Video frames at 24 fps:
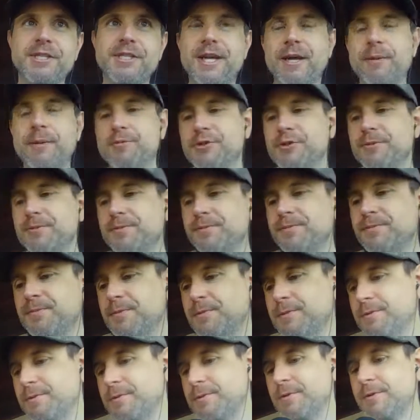Tibbs,
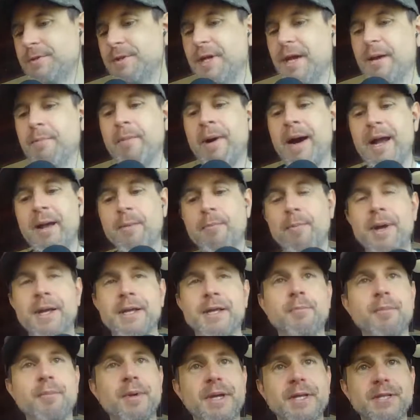in my
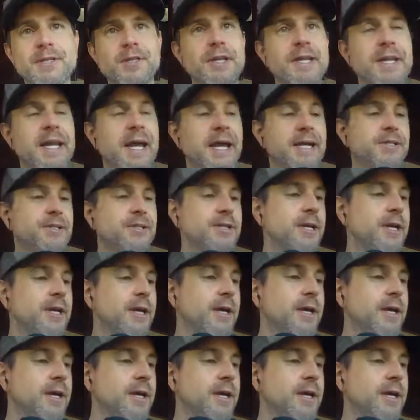opinion, because the Knicks,